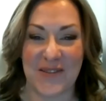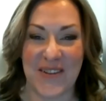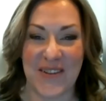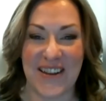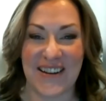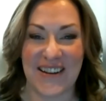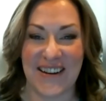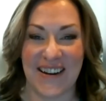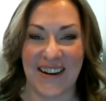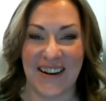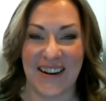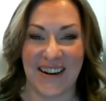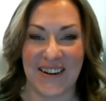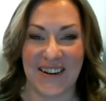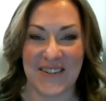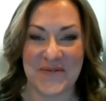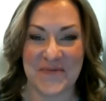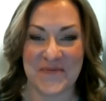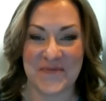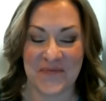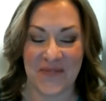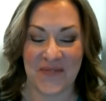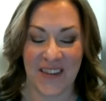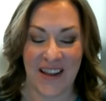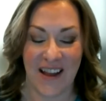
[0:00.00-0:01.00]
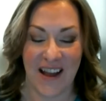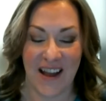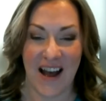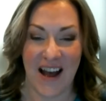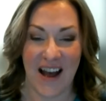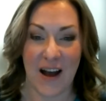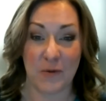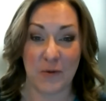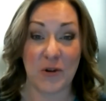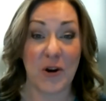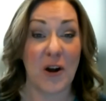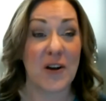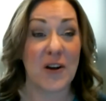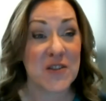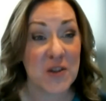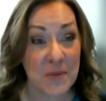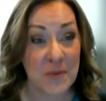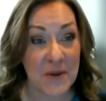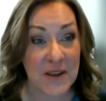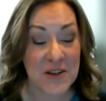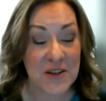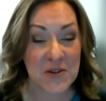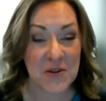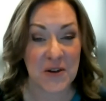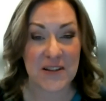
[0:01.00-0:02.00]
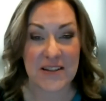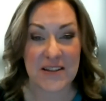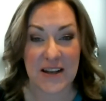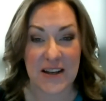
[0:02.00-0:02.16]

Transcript: being here. We're also being joined